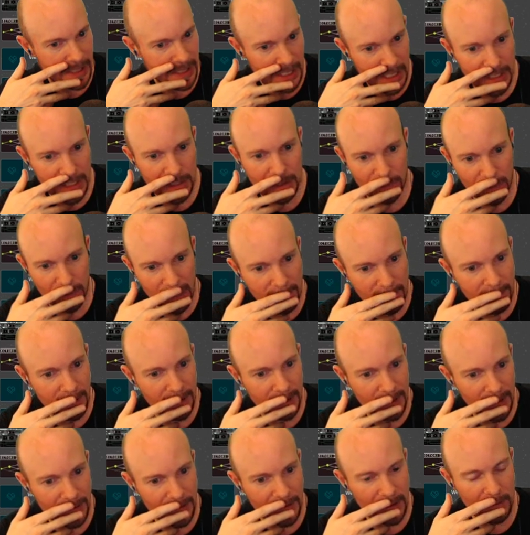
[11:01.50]
ion
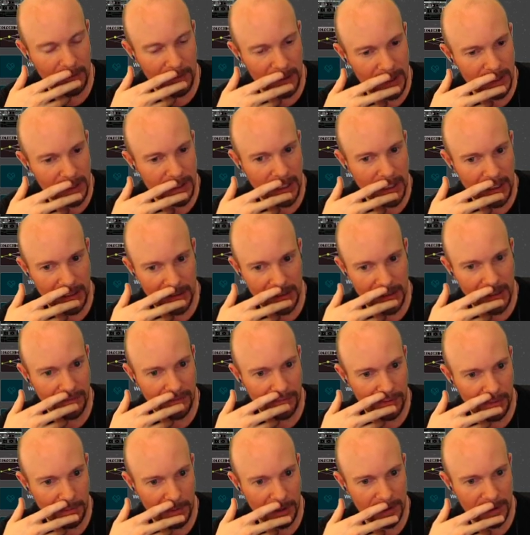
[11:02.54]
weapon. I think we decided that
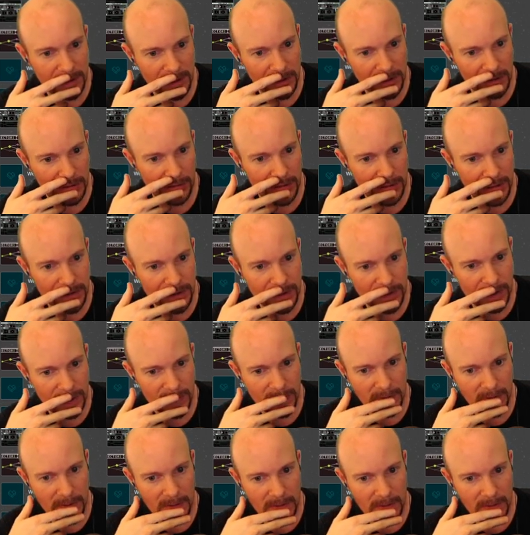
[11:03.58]
from our tier list.